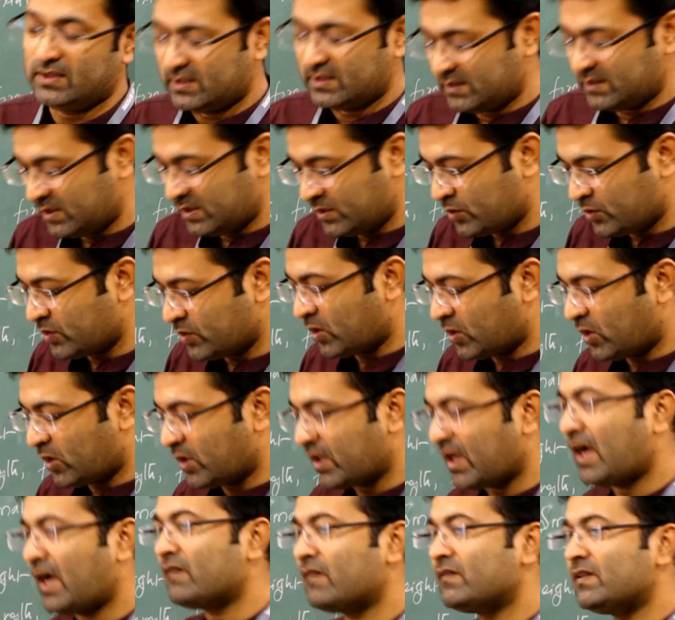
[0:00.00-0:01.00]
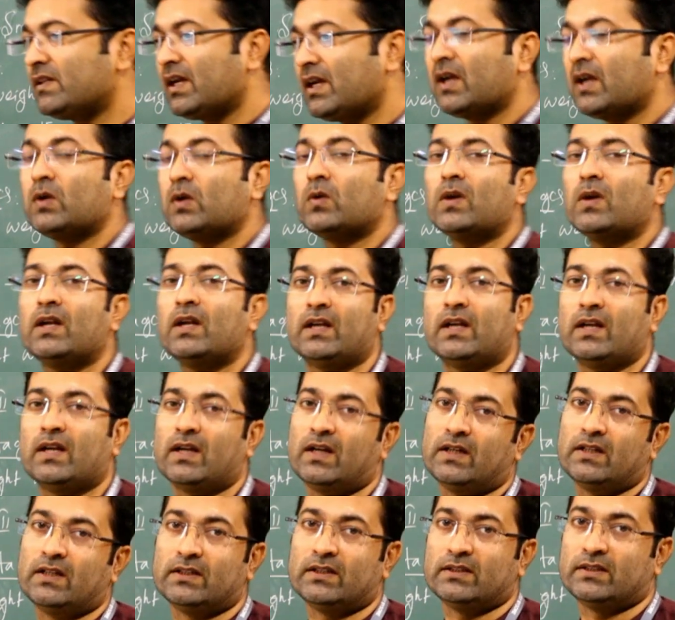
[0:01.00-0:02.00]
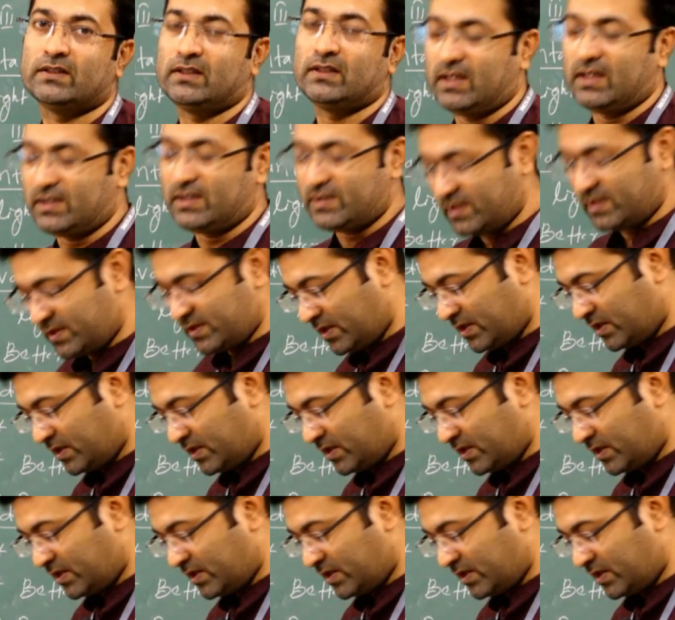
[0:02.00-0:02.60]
They should not have the undulated edges.